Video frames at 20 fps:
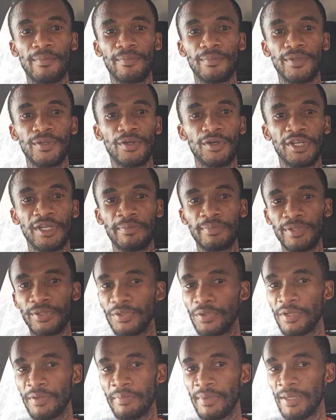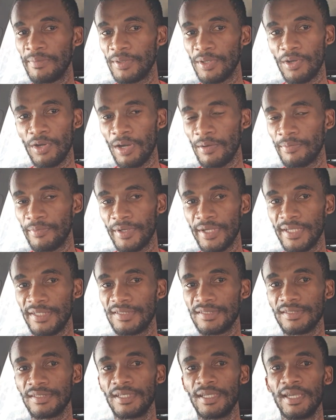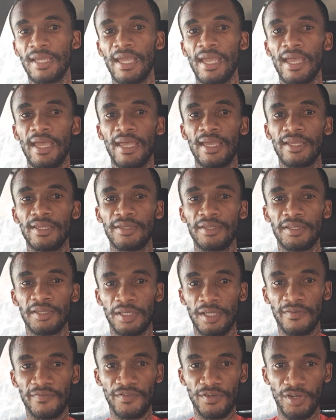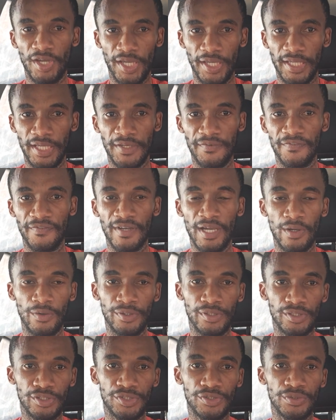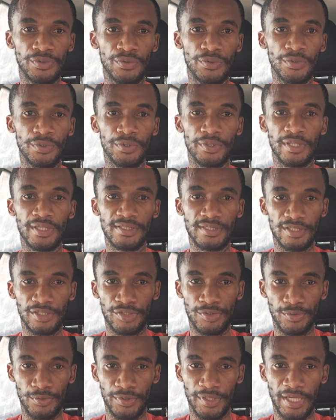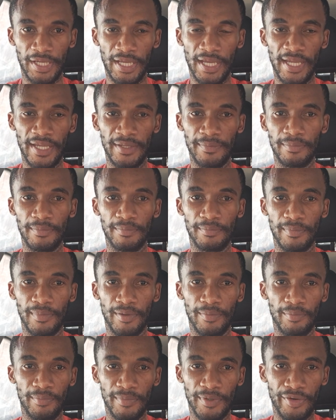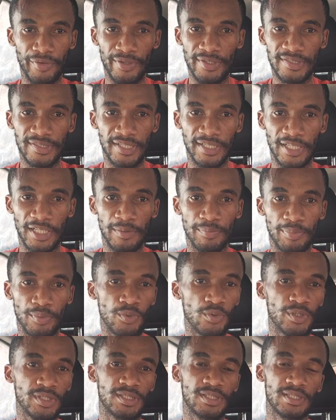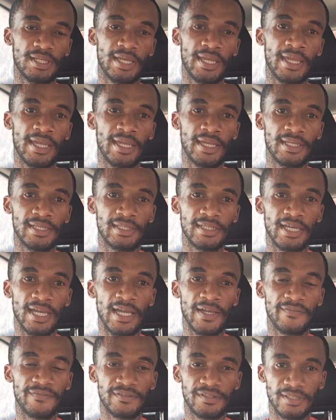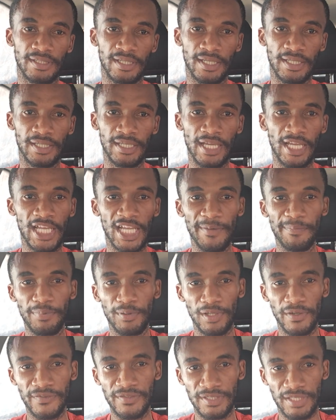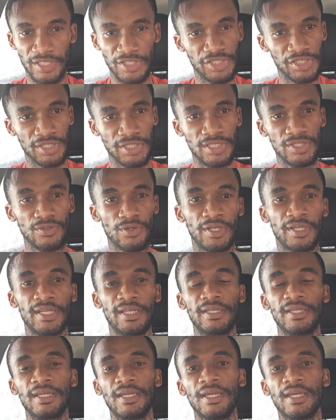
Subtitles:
you're going to be doing maybe comrades, you have not yet found a shoe. There's a shoe that I recently bought and I've done a couple of sessions on it.